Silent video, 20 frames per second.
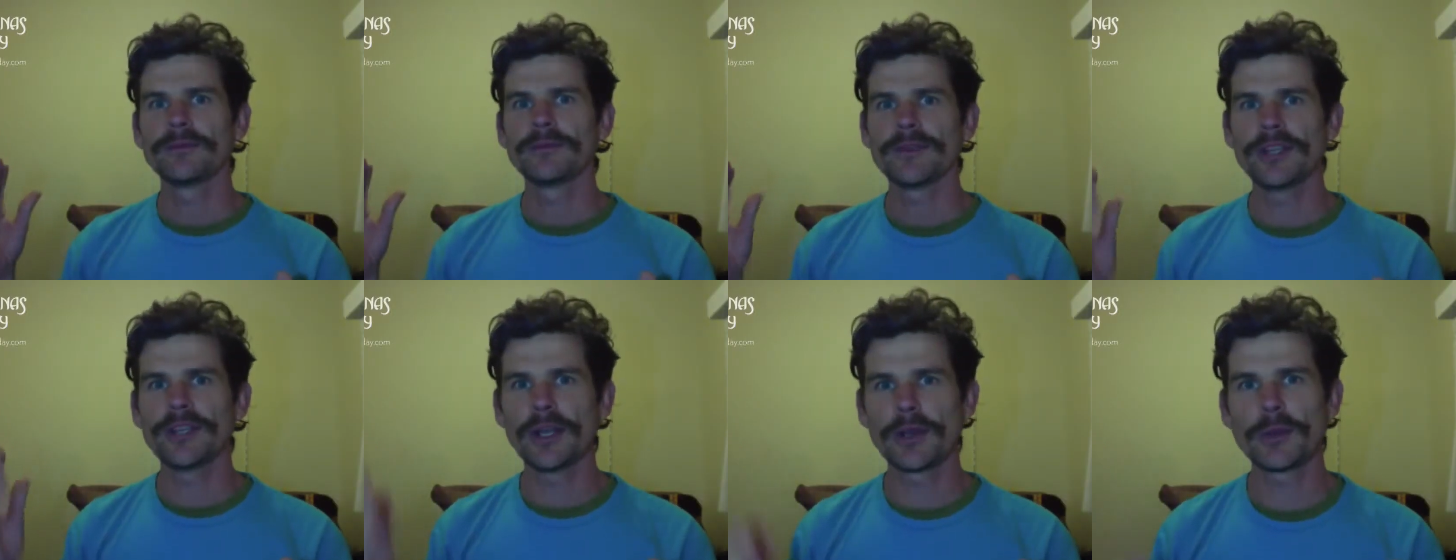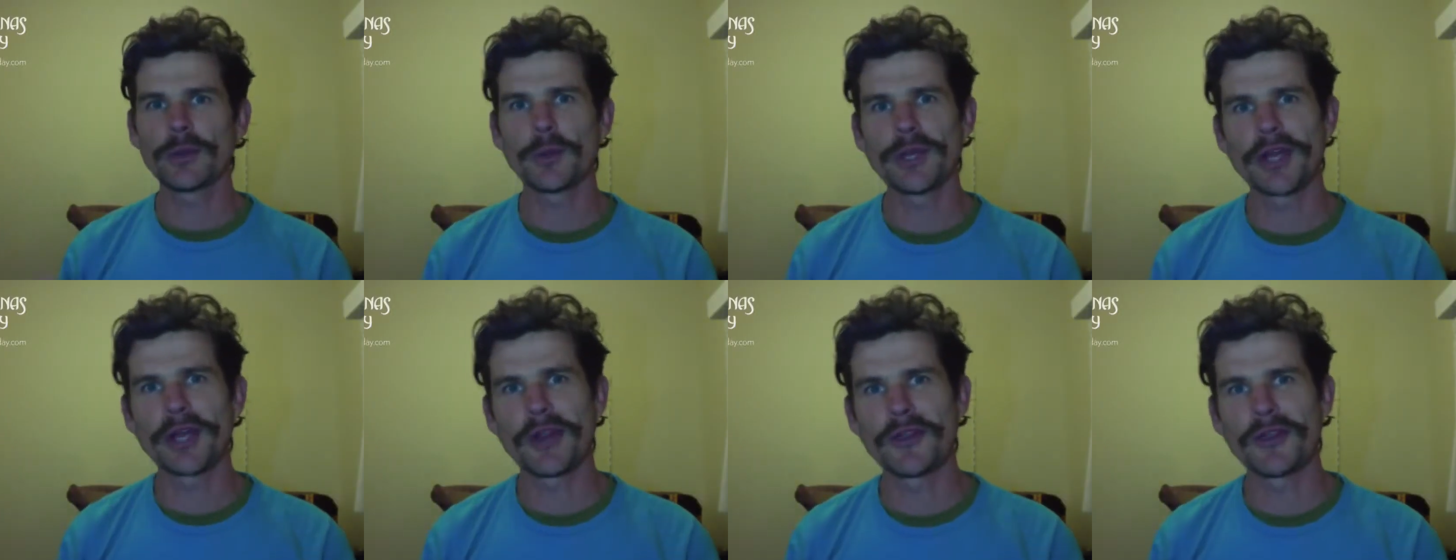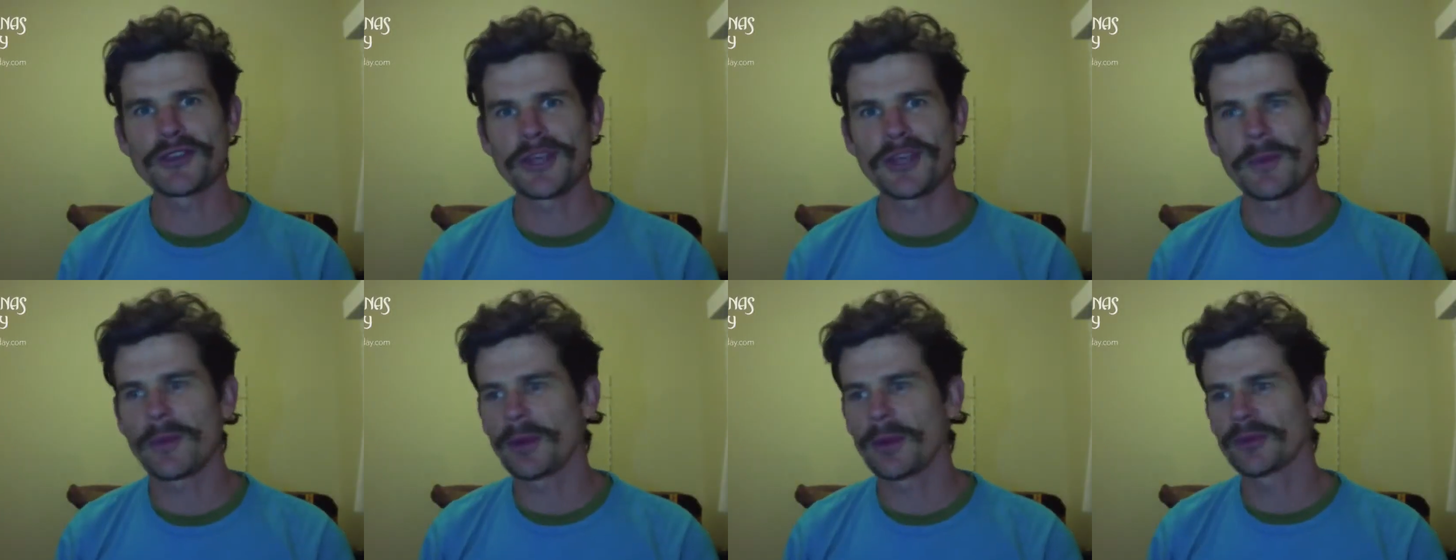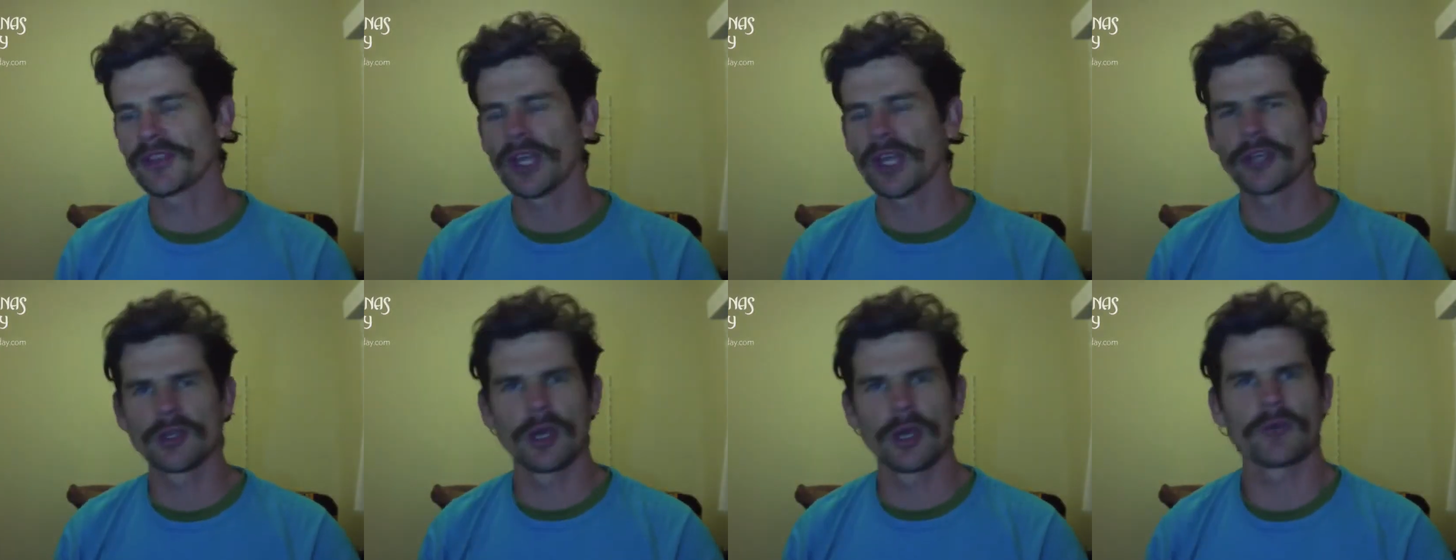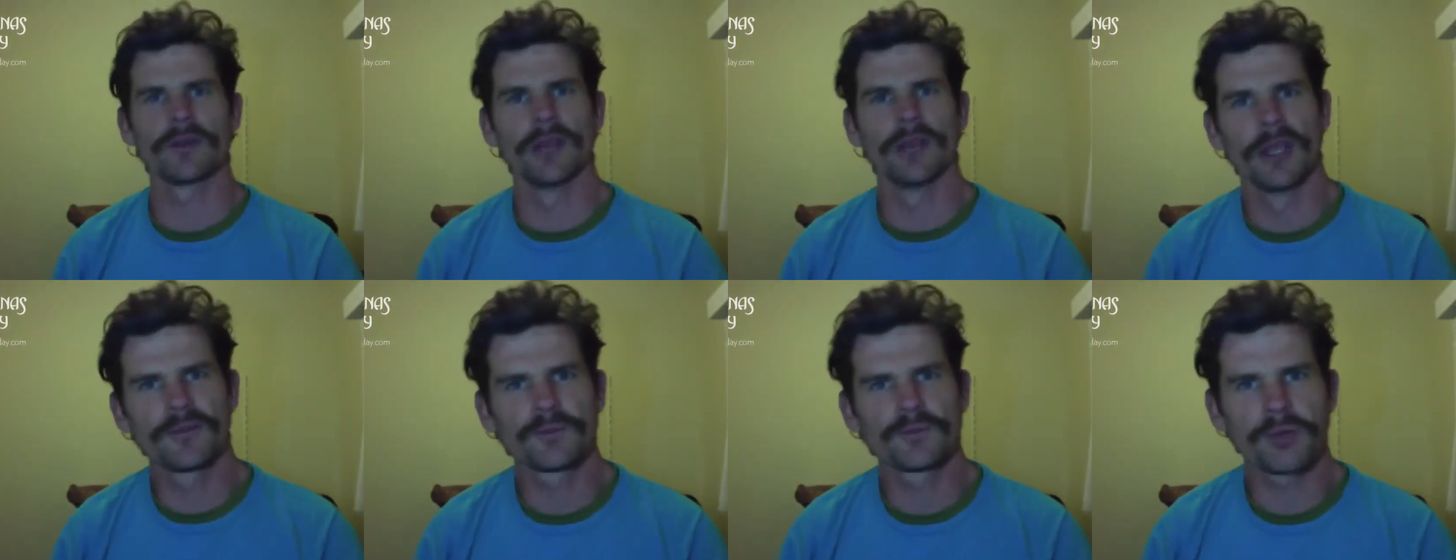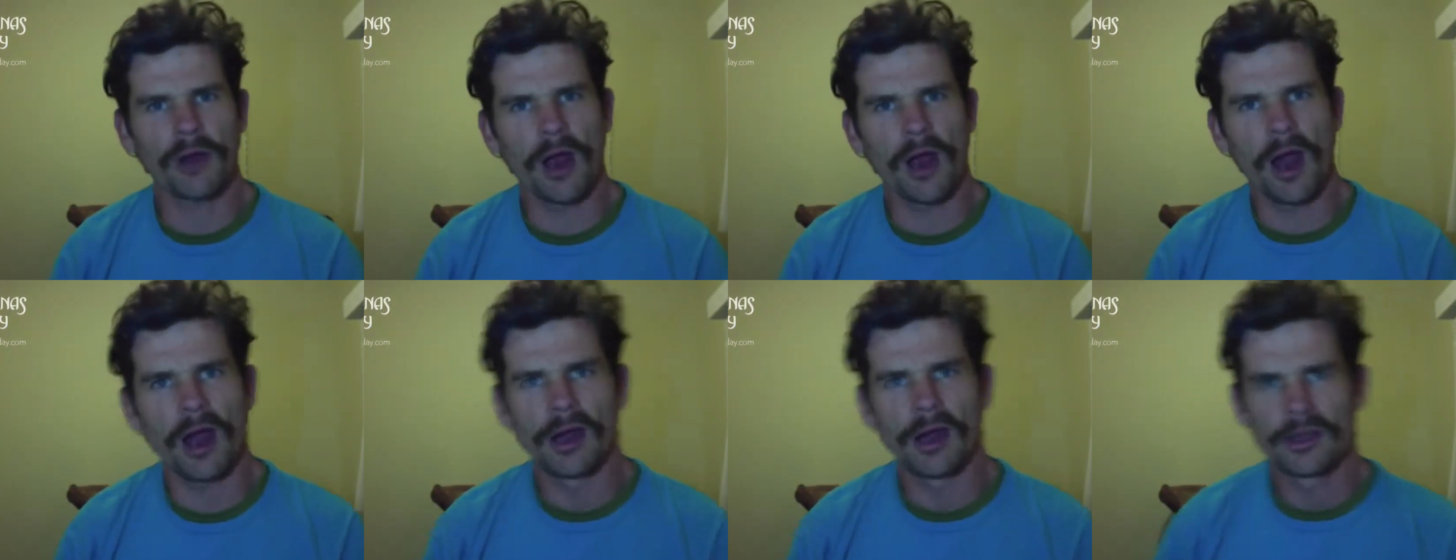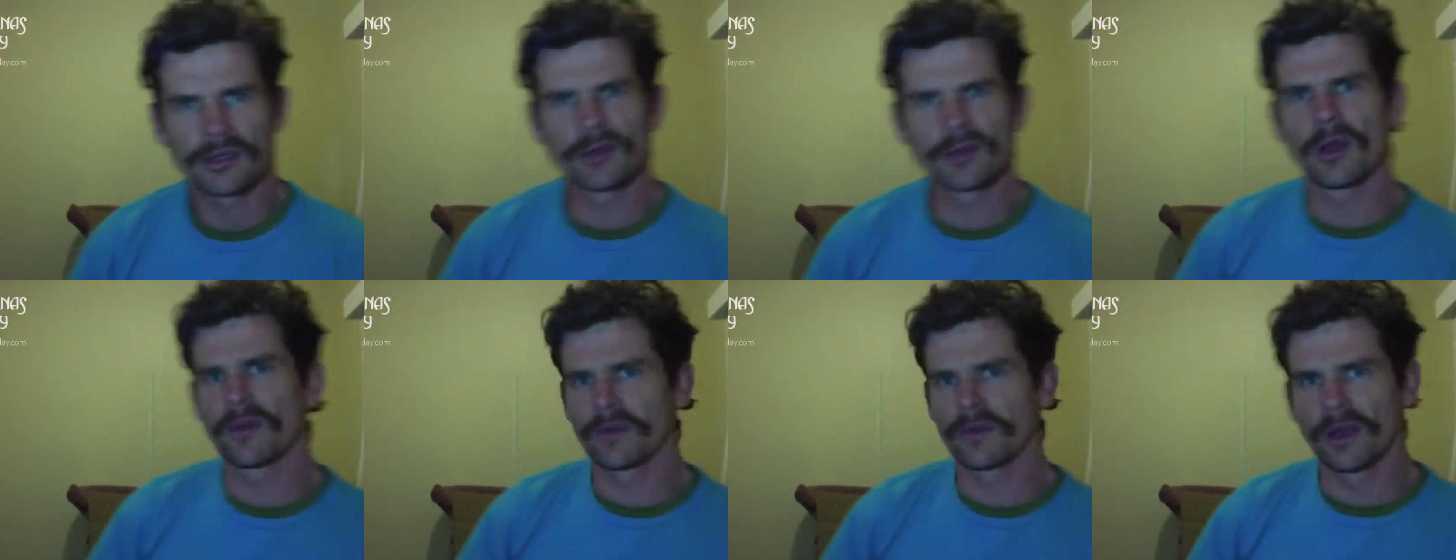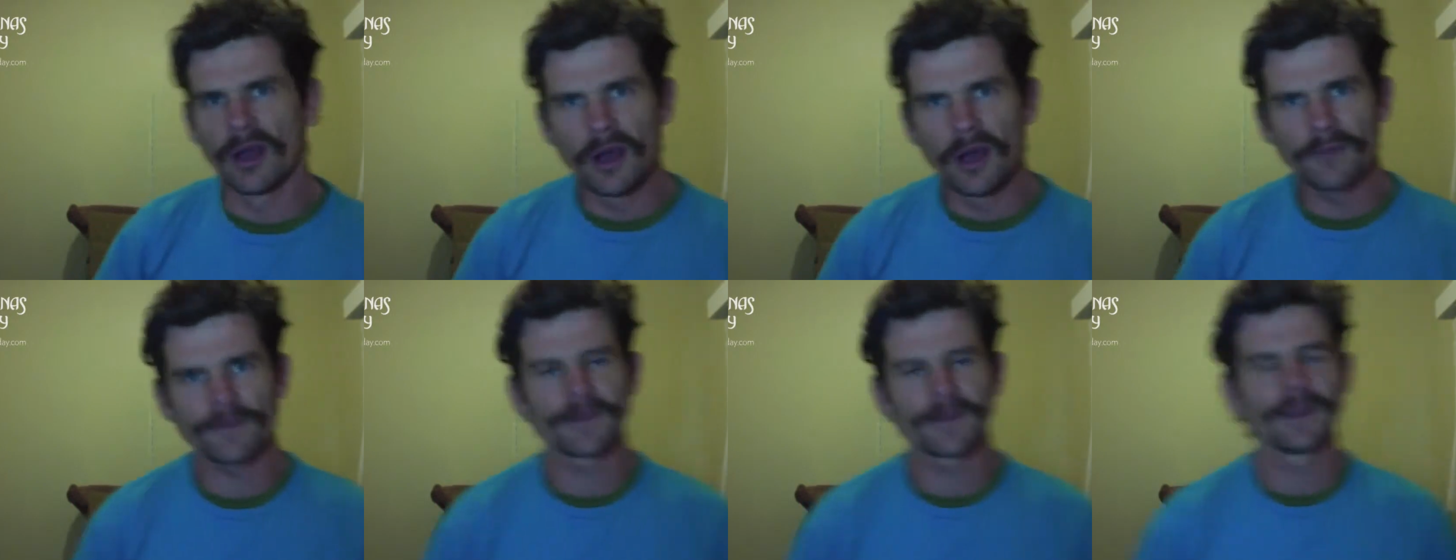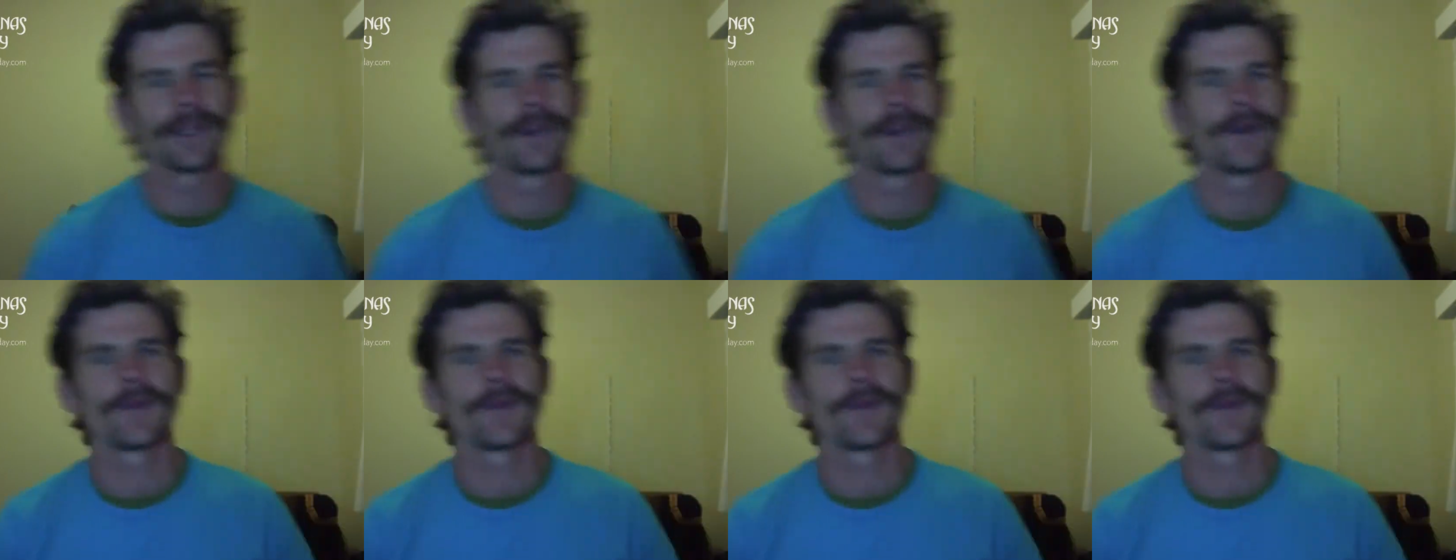You know when you go to the gym and people say, do you even lift, bruh? Do you even lift?